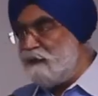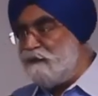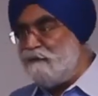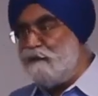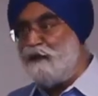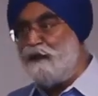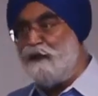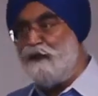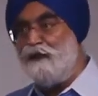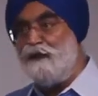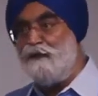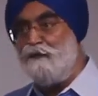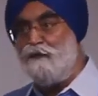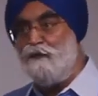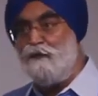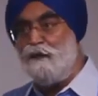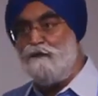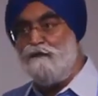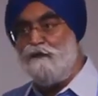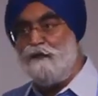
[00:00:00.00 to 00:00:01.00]
We are ready to
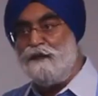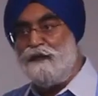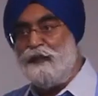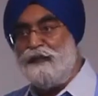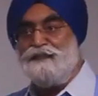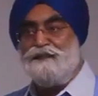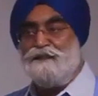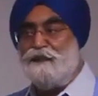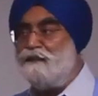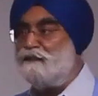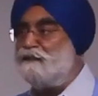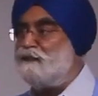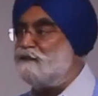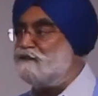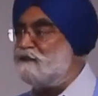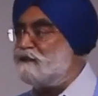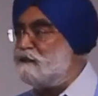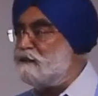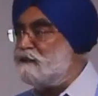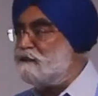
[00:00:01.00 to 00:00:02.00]
do it for next
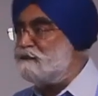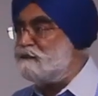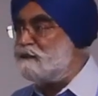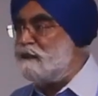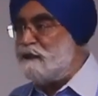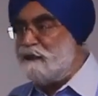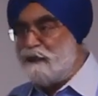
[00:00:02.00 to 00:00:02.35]
10,000 years.